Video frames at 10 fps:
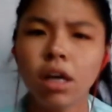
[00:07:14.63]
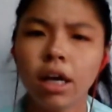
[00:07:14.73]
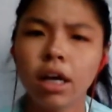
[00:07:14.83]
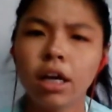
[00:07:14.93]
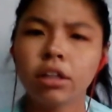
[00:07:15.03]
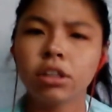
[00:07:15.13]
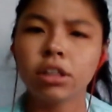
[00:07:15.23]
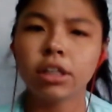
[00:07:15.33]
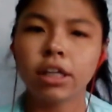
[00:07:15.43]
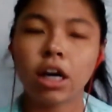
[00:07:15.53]

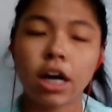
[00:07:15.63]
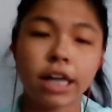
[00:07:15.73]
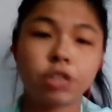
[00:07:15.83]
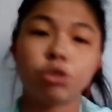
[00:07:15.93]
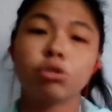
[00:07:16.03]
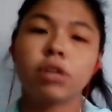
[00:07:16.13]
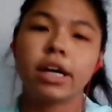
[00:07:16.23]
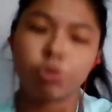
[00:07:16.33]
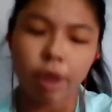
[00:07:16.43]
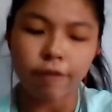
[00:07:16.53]
And as you
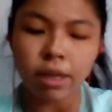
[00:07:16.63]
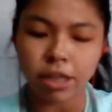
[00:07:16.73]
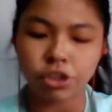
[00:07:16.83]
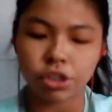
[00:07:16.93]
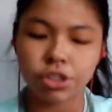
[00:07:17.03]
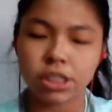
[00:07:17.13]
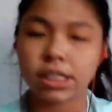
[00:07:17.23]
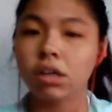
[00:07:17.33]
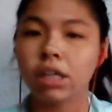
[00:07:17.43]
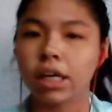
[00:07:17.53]
rightfully mentioned just
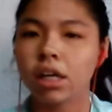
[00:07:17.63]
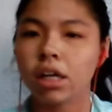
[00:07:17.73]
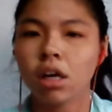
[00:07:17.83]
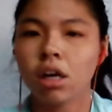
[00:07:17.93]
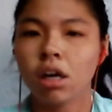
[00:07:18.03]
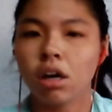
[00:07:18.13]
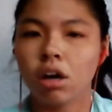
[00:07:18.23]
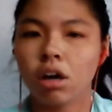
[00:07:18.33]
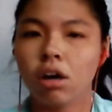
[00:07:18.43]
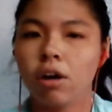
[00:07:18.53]
now, that
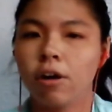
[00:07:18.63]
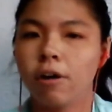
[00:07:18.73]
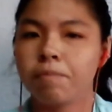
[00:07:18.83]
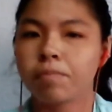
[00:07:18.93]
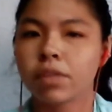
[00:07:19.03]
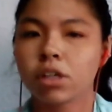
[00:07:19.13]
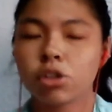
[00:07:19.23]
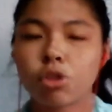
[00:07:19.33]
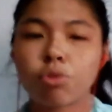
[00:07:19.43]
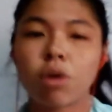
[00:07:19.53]

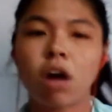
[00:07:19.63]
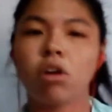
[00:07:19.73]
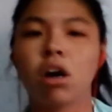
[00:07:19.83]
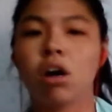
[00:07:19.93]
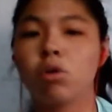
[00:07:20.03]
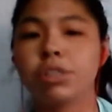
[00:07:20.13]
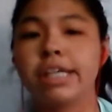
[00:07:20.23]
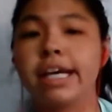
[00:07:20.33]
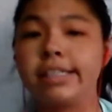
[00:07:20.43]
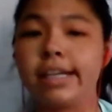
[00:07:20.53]
throughout
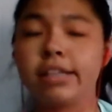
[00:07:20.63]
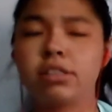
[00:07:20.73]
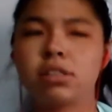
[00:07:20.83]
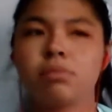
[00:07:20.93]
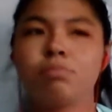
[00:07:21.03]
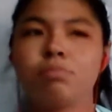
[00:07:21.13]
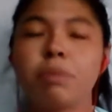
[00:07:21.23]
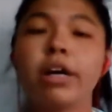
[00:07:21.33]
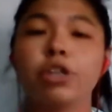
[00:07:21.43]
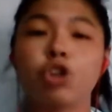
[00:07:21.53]
OCS there's
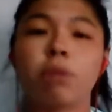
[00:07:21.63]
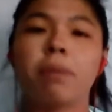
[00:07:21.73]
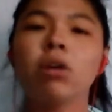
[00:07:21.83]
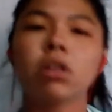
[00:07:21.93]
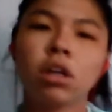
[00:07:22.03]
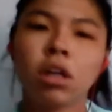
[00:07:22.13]
people that drop out.